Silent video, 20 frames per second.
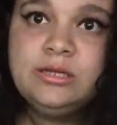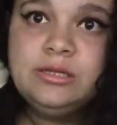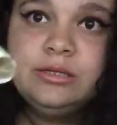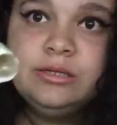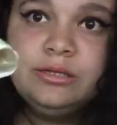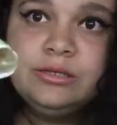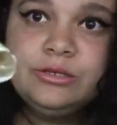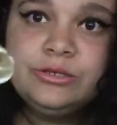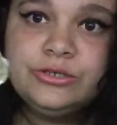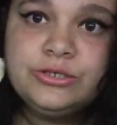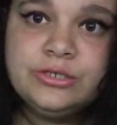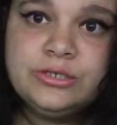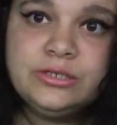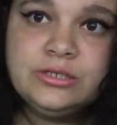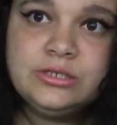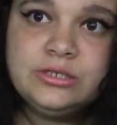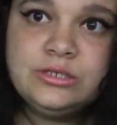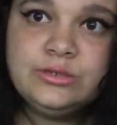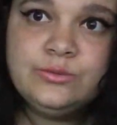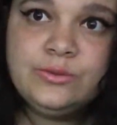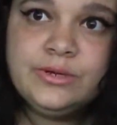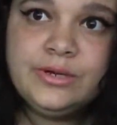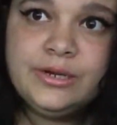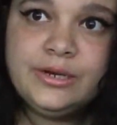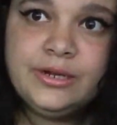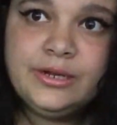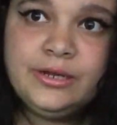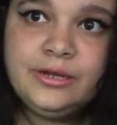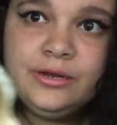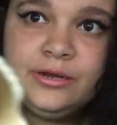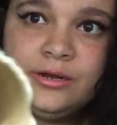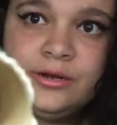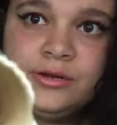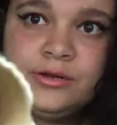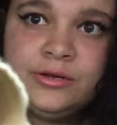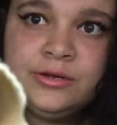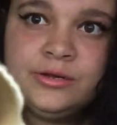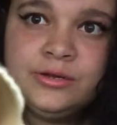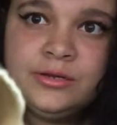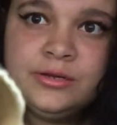And then there's this one in here.
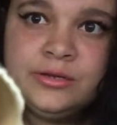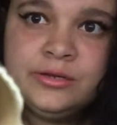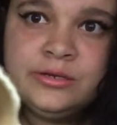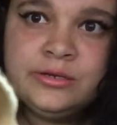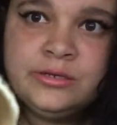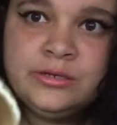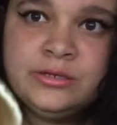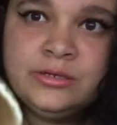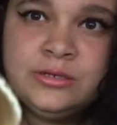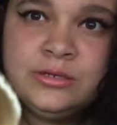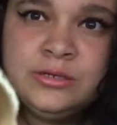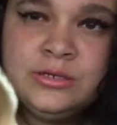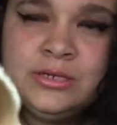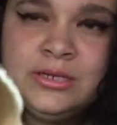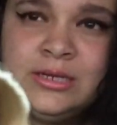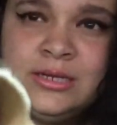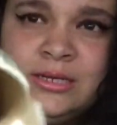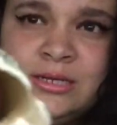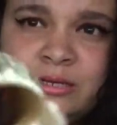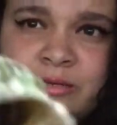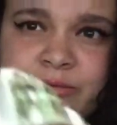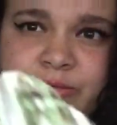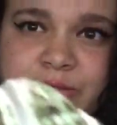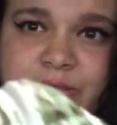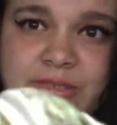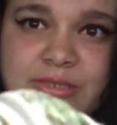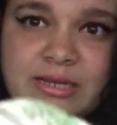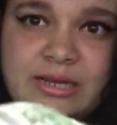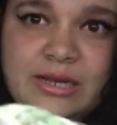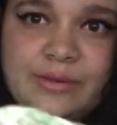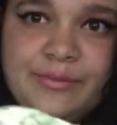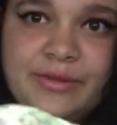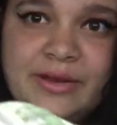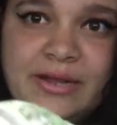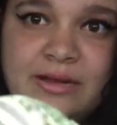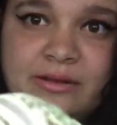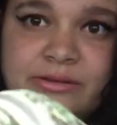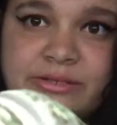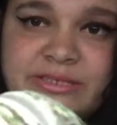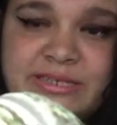Who's not coming
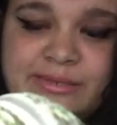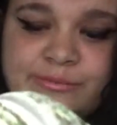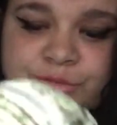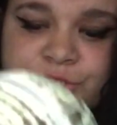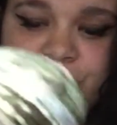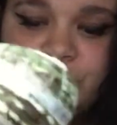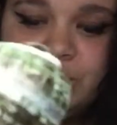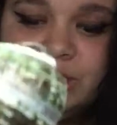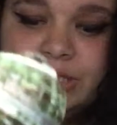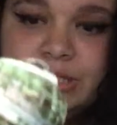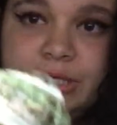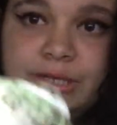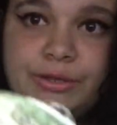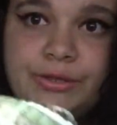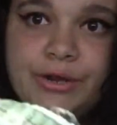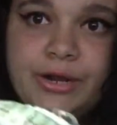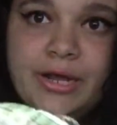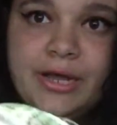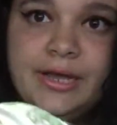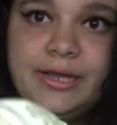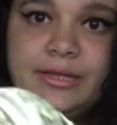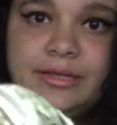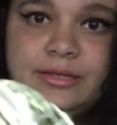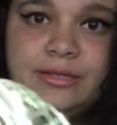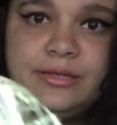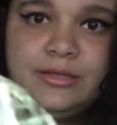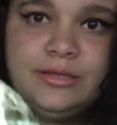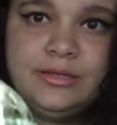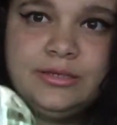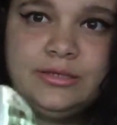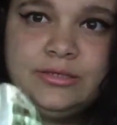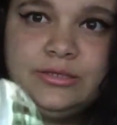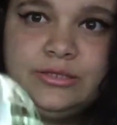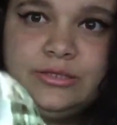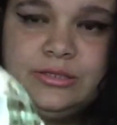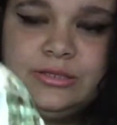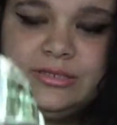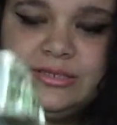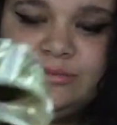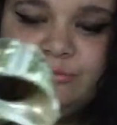out. Same shell as the other guy.
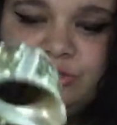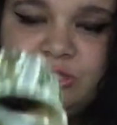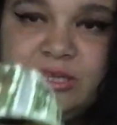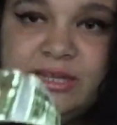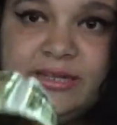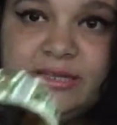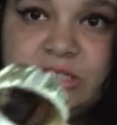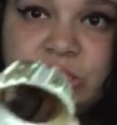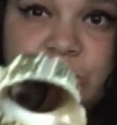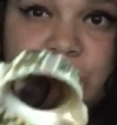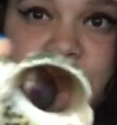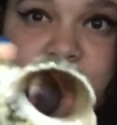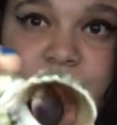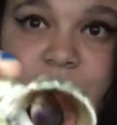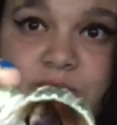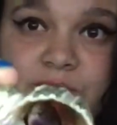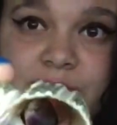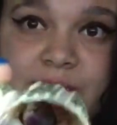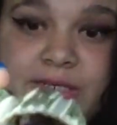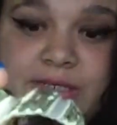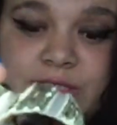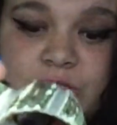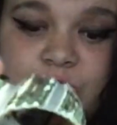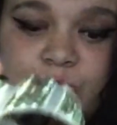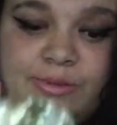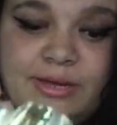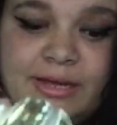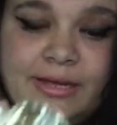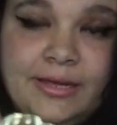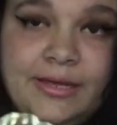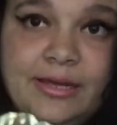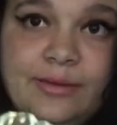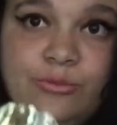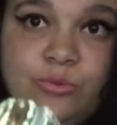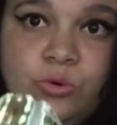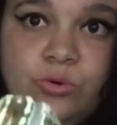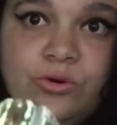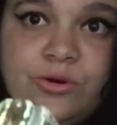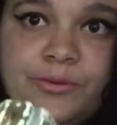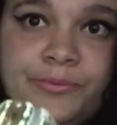They seem to like these shells, so I need to go back and get
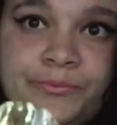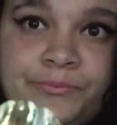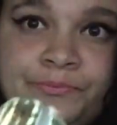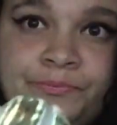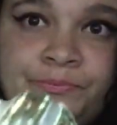more.